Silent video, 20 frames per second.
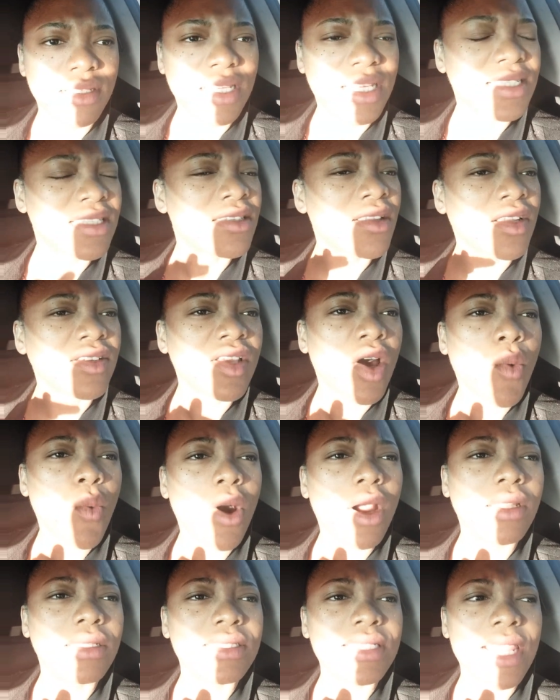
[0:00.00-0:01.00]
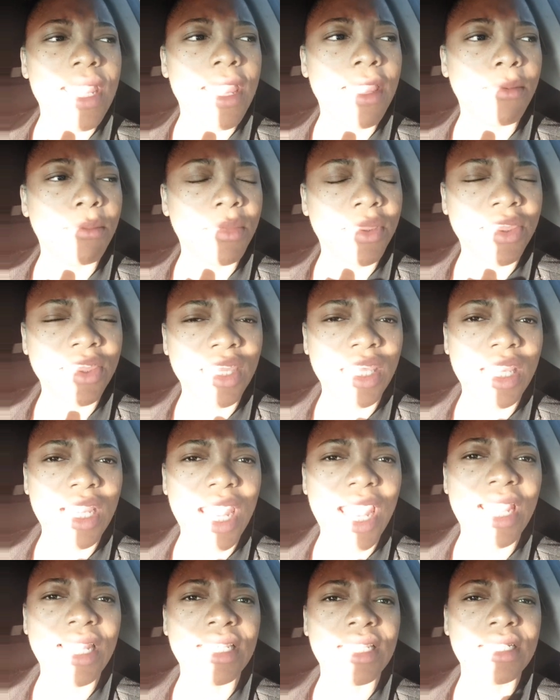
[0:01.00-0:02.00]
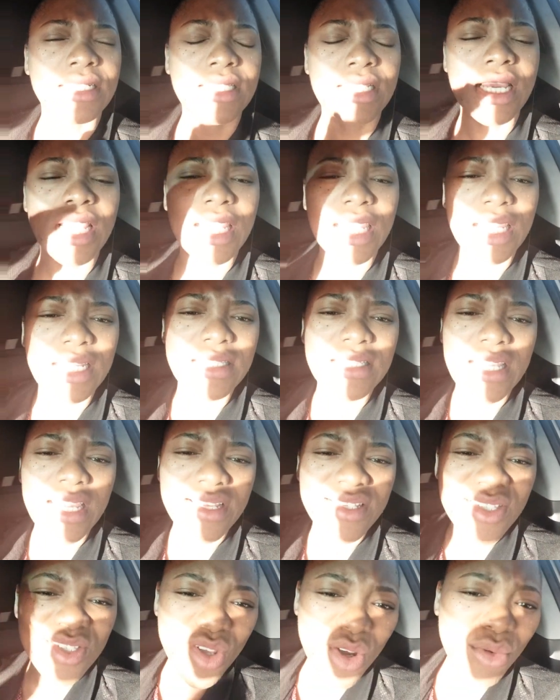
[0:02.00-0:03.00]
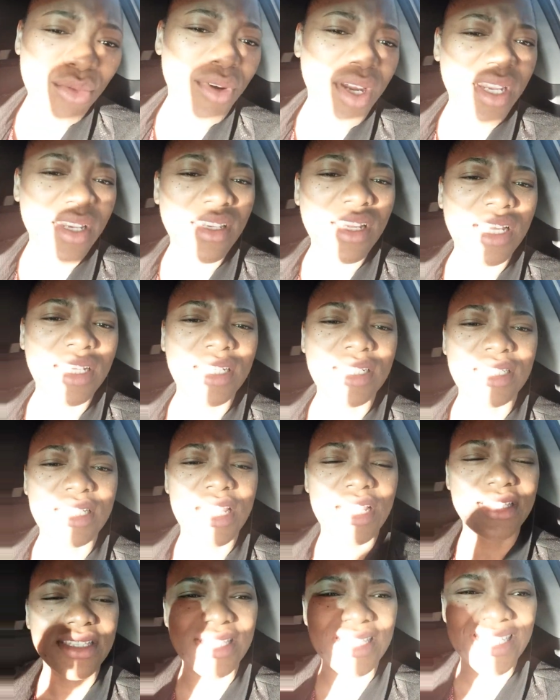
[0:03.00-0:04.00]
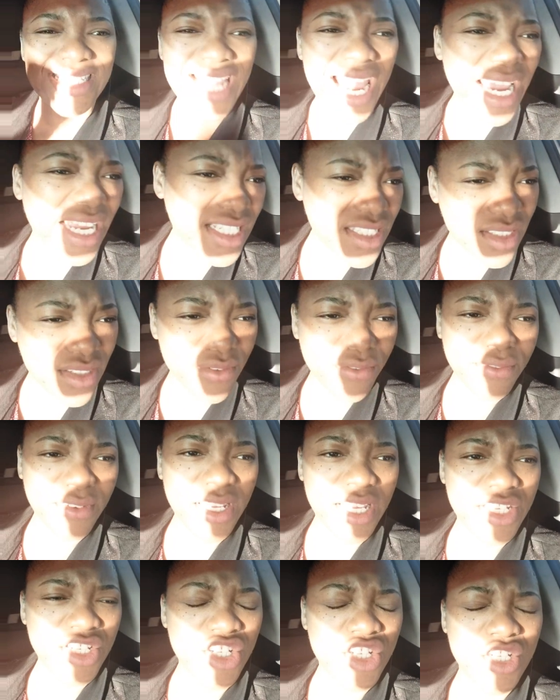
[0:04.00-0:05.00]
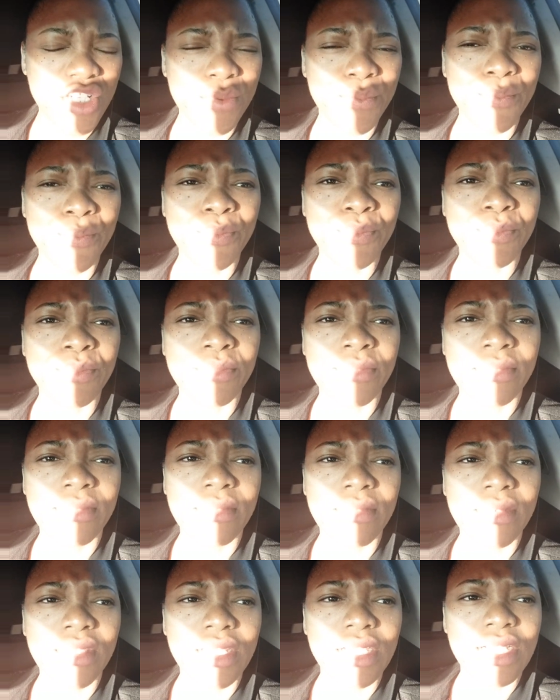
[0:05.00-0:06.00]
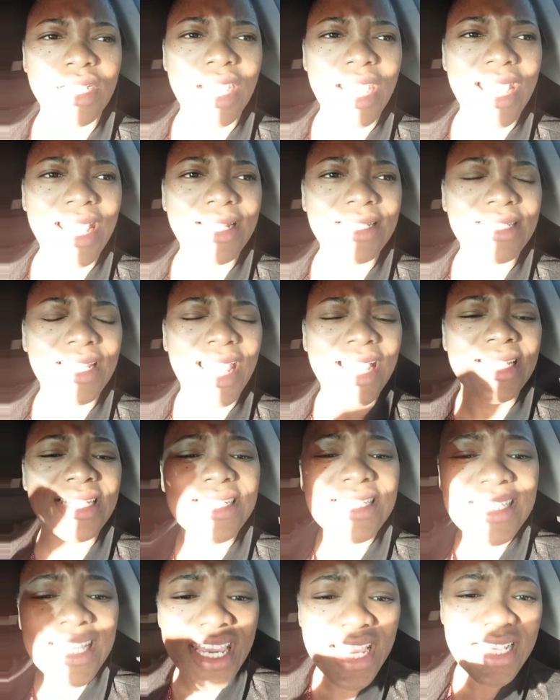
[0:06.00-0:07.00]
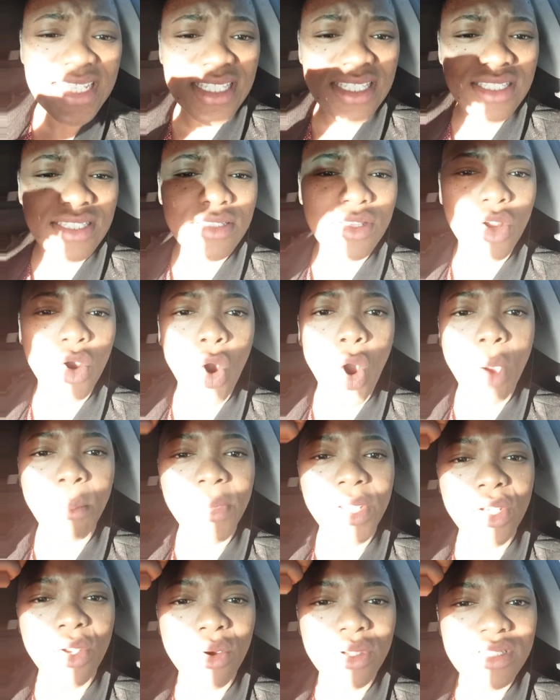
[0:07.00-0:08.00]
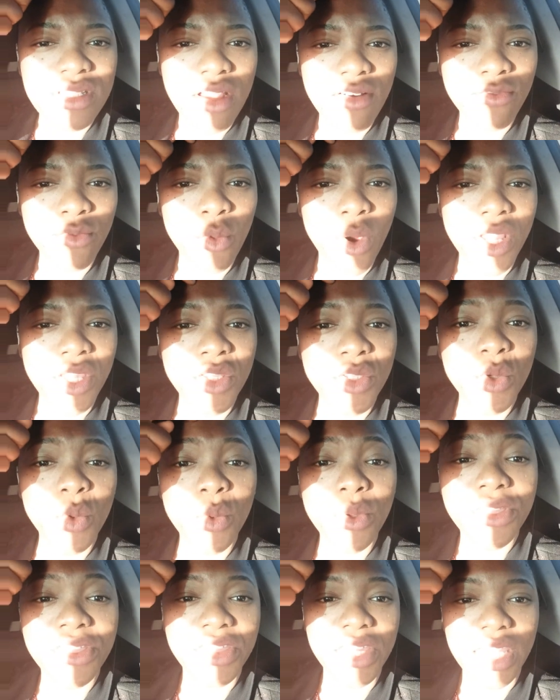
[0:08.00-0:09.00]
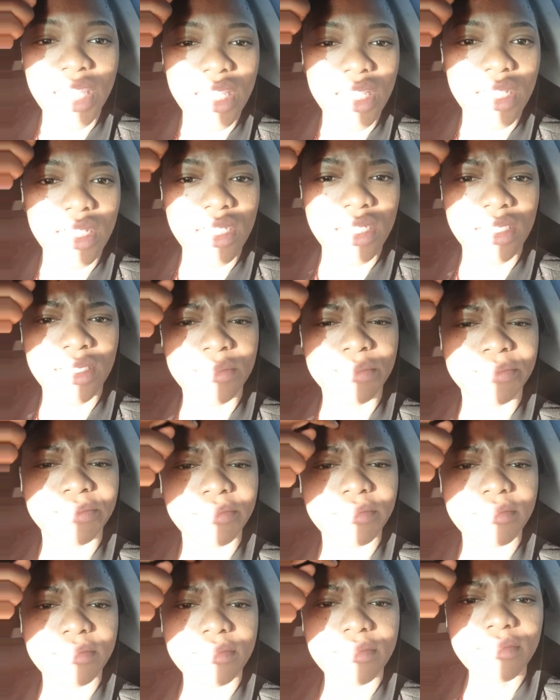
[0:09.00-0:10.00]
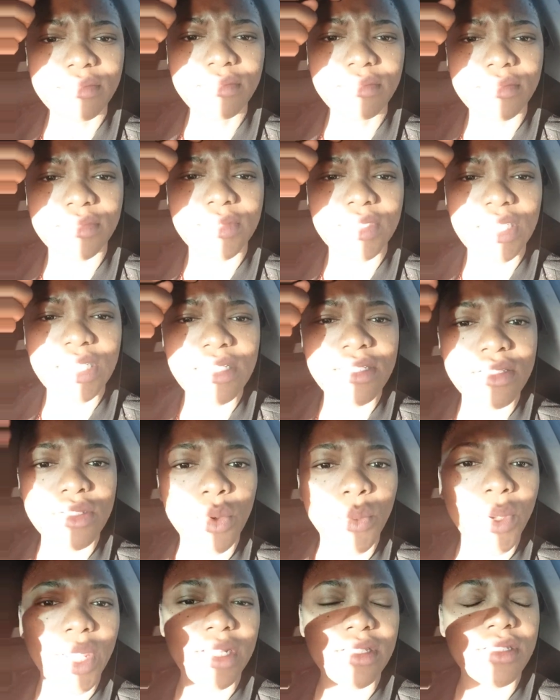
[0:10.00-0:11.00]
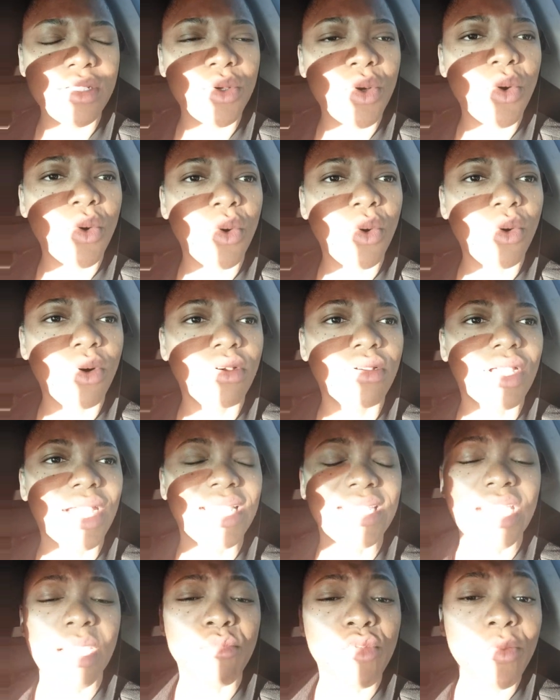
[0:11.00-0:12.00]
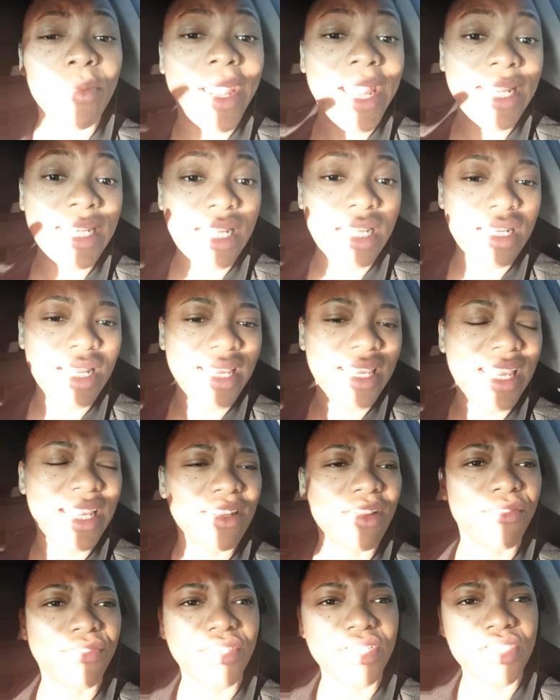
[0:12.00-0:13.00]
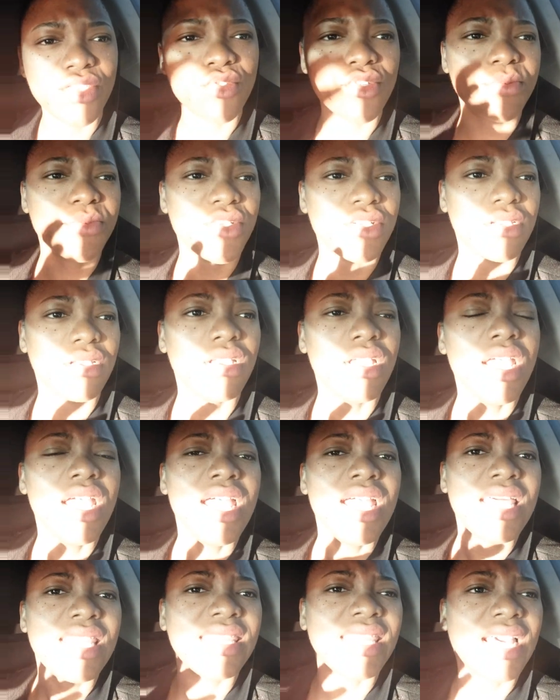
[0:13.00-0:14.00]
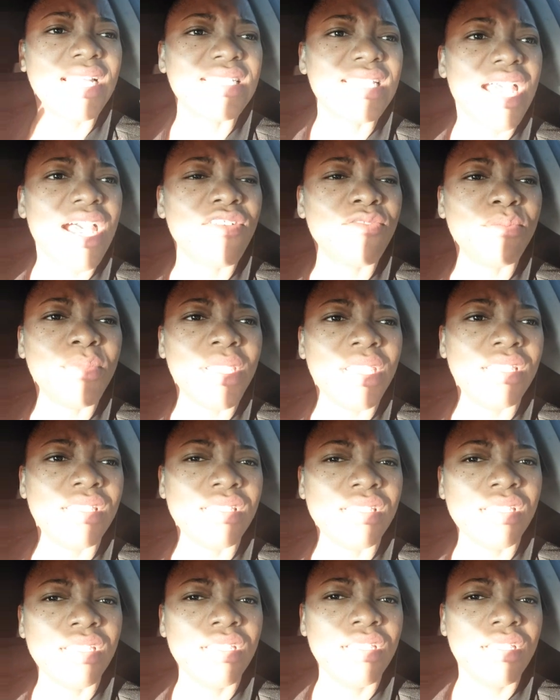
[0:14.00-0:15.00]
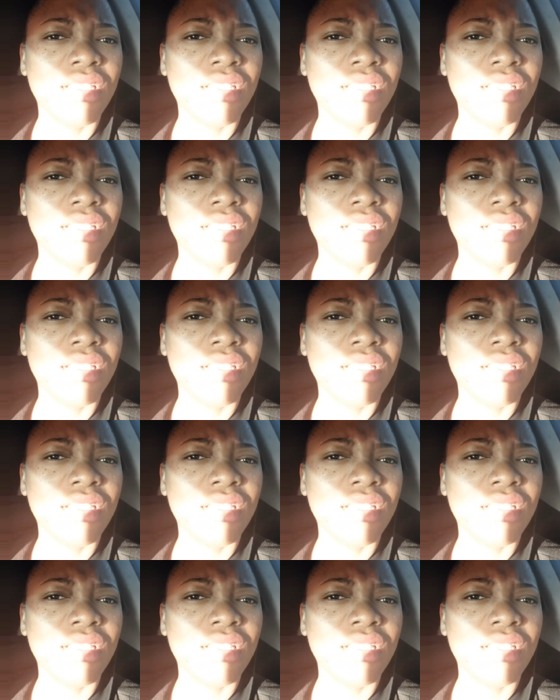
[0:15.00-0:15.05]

It's not a one-time thing, and it takes surrender, and it takes dying to flesh, and it takes coming out of what you think is the way to go. And I'm reminded again of the scripture that I've been